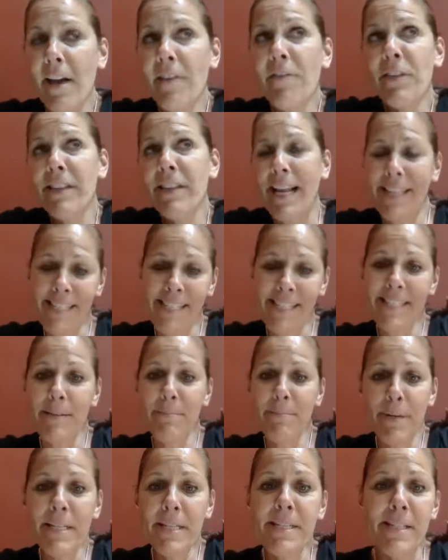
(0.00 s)
Oh, uh, of
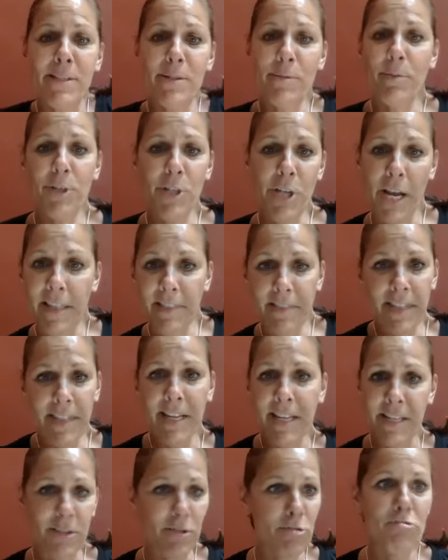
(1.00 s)
Lexington business, which I
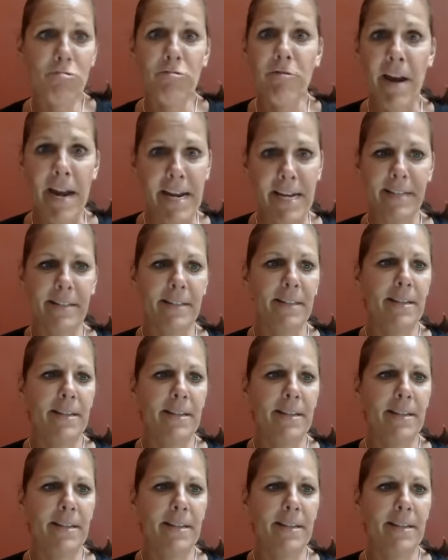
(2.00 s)
think is great.